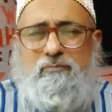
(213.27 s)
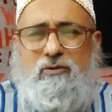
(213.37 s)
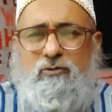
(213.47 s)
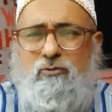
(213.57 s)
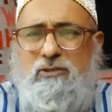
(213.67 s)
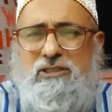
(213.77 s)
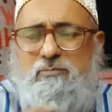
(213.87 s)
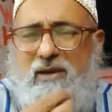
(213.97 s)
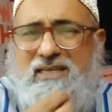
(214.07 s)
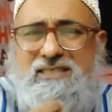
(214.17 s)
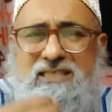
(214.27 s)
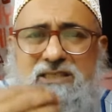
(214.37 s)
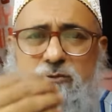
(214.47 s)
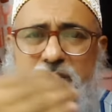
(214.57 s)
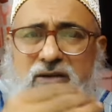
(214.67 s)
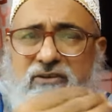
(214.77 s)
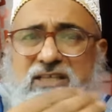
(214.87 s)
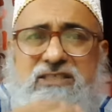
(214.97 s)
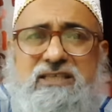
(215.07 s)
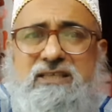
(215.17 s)
because the spices will
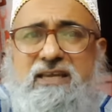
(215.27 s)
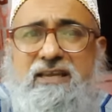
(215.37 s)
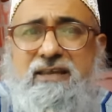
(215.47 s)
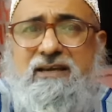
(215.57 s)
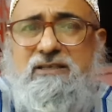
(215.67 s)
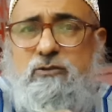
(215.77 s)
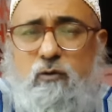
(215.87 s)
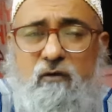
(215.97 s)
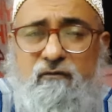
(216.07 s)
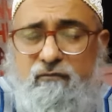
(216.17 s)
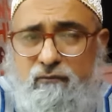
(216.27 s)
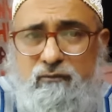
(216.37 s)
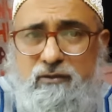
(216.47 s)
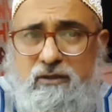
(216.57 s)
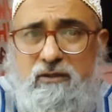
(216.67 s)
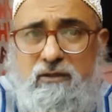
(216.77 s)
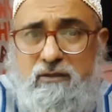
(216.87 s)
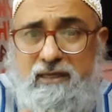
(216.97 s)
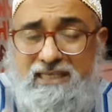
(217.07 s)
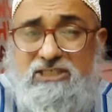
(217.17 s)
reach in the areas of the
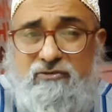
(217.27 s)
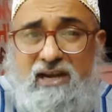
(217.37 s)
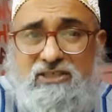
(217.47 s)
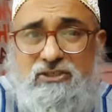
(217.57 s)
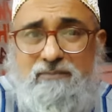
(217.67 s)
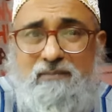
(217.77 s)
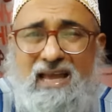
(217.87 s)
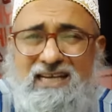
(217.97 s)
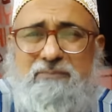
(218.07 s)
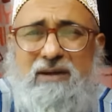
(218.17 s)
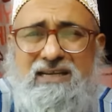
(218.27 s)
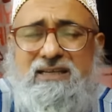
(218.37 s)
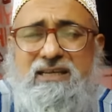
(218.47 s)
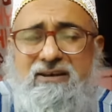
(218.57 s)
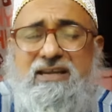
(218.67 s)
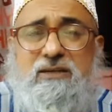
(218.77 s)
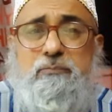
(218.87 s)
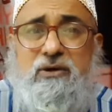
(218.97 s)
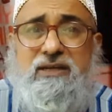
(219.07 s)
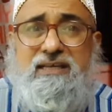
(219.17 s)
extraction and it might create a
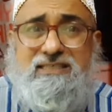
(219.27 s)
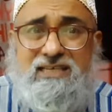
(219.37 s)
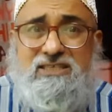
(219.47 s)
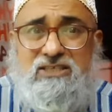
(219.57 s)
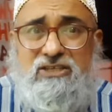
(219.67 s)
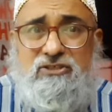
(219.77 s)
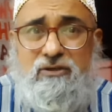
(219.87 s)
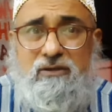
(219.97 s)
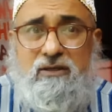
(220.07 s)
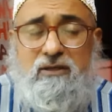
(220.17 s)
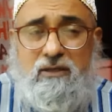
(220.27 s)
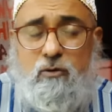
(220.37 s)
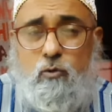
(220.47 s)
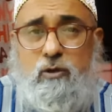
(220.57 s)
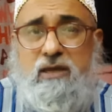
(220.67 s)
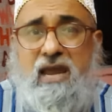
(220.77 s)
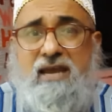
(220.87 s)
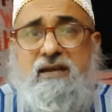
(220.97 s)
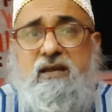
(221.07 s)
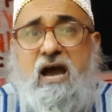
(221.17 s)
burning sensation. Okay,
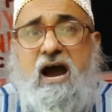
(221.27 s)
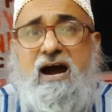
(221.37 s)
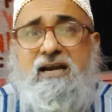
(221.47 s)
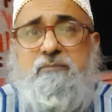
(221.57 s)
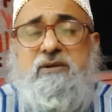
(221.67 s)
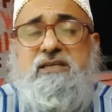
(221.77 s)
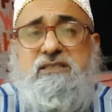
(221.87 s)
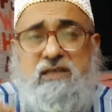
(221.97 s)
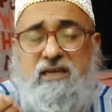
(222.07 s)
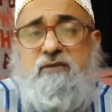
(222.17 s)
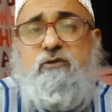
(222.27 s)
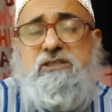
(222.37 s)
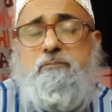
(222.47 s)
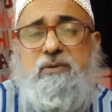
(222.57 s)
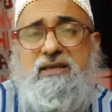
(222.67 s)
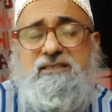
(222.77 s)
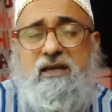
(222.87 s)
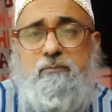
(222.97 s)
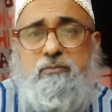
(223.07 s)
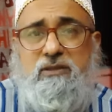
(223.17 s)
and hard means, I'll give you a simple
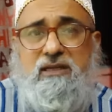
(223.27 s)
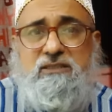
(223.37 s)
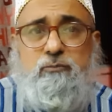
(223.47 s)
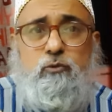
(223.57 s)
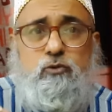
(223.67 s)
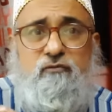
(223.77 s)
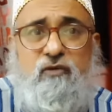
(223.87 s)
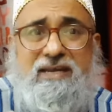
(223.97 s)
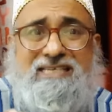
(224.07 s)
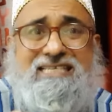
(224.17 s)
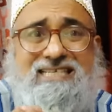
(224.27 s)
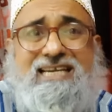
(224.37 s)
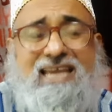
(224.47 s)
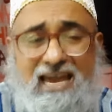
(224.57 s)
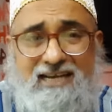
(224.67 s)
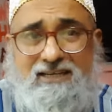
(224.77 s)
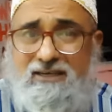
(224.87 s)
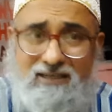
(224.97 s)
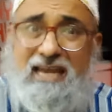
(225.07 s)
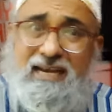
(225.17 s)
example, that suppose if you're eating a carrot
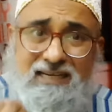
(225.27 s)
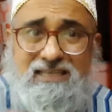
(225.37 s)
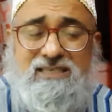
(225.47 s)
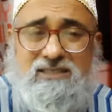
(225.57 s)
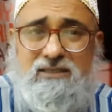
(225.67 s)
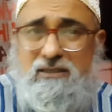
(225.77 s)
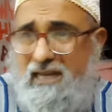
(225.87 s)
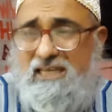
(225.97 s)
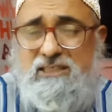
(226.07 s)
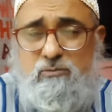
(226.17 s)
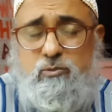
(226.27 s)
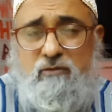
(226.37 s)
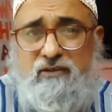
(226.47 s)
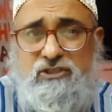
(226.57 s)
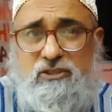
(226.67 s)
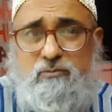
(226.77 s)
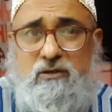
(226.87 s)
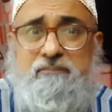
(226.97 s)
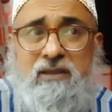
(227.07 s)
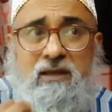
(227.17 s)
is a nice vegetable
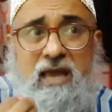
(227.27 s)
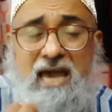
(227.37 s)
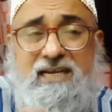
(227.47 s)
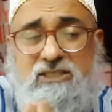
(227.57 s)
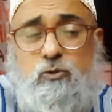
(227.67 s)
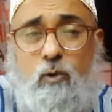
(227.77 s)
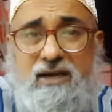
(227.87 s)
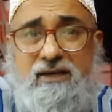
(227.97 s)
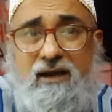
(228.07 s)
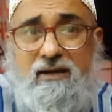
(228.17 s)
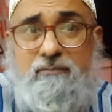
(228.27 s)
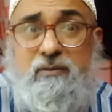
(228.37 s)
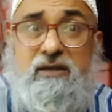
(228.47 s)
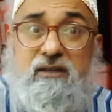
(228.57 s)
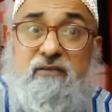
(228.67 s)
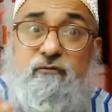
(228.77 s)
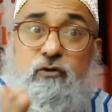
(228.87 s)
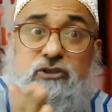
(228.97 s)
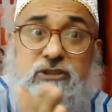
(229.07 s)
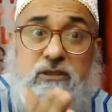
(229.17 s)
and it's quite hard, but if
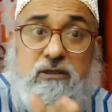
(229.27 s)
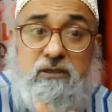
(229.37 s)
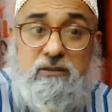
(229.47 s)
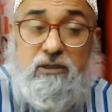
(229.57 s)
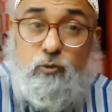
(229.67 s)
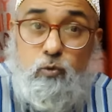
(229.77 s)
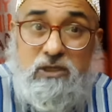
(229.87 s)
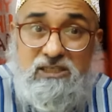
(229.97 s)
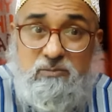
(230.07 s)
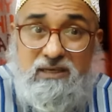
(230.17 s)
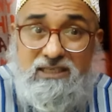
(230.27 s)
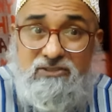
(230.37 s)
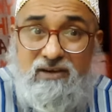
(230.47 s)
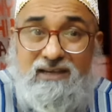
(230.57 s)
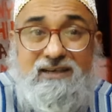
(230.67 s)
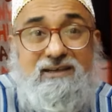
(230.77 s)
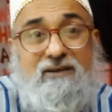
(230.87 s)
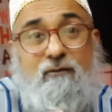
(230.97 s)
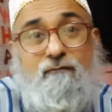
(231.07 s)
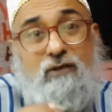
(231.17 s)
the tooth has been extracted, then
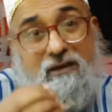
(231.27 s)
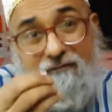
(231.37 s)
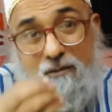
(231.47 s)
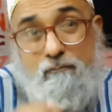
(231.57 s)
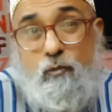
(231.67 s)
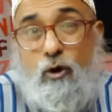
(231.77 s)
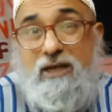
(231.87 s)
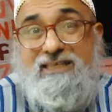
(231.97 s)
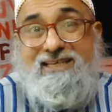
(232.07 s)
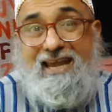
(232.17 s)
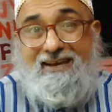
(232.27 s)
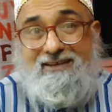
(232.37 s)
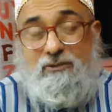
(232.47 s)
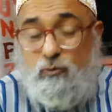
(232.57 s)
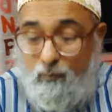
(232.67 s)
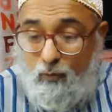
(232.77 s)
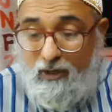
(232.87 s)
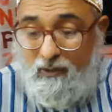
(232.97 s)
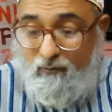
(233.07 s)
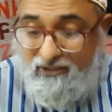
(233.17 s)
you have to give a boiled carrot. So
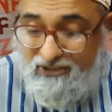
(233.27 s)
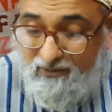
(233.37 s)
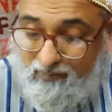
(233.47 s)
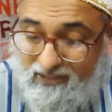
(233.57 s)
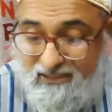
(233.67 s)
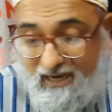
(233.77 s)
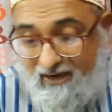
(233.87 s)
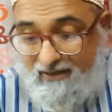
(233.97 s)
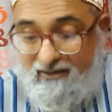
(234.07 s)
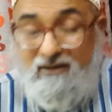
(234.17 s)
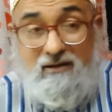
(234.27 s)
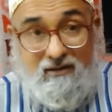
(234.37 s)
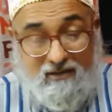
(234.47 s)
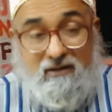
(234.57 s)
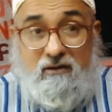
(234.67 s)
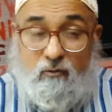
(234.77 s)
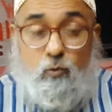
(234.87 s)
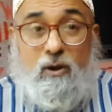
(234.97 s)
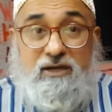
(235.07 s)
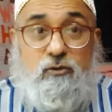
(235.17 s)
boiled vegetables are
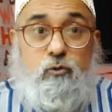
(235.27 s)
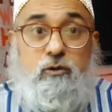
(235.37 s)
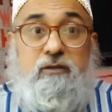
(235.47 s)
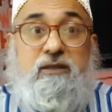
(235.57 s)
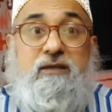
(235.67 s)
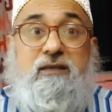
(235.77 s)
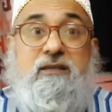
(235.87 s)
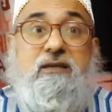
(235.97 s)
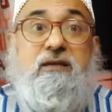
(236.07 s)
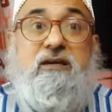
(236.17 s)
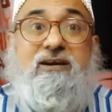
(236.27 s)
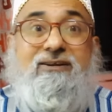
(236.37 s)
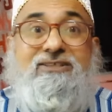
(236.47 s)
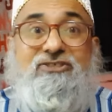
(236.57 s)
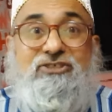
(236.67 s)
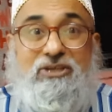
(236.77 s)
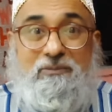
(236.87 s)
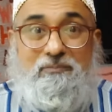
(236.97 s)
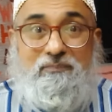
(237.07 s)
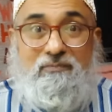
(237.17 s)
quite good, then nothing crunchy.
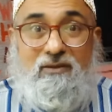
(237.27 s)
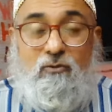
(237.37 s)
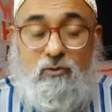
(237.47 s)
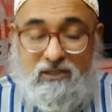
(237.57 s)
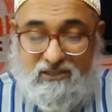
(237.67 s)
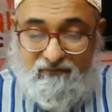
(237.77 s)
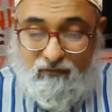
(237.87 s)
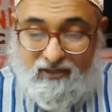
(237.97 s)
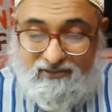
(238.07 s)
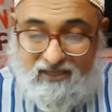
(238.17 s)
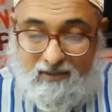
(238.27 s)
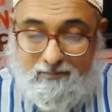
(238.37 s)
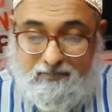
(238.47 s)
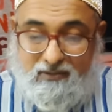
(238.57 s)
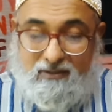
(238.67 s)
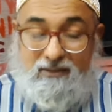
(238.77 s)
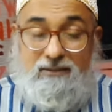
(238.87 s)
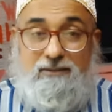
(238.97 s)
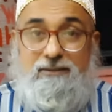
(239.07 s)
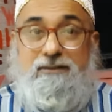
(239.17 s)
Okay, see for
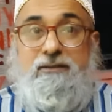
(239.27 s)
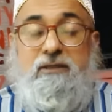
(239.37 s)
example